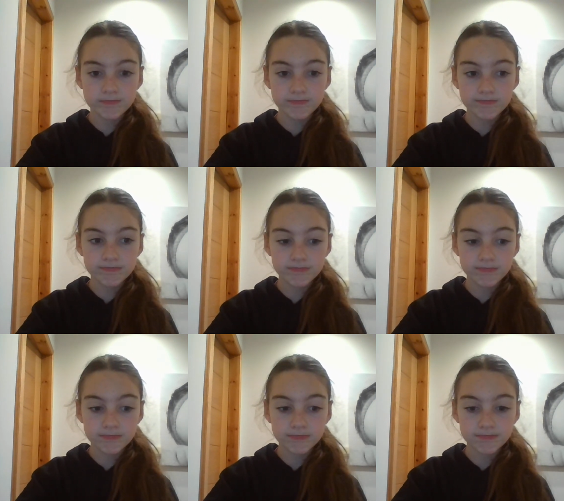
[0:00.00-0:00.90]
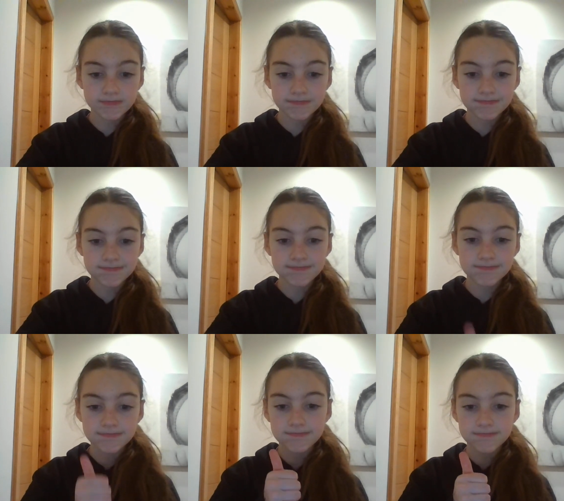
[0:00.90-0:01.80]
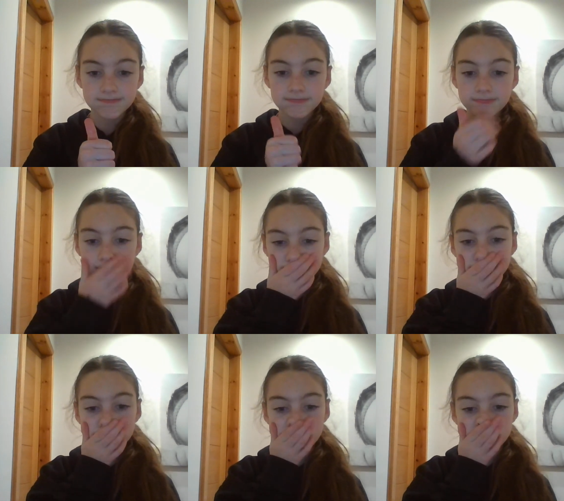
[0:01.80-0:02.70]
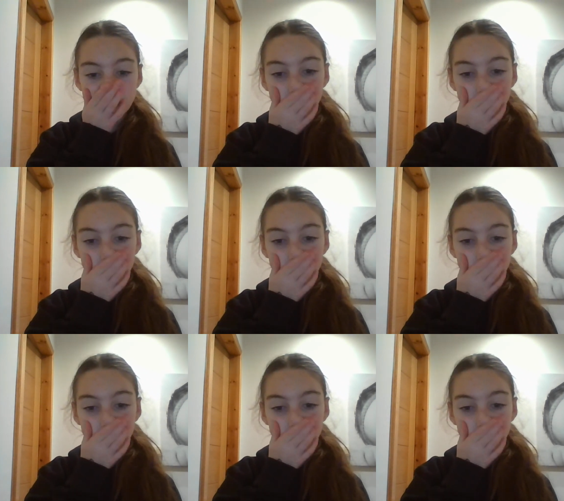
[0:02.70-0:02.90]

(silence)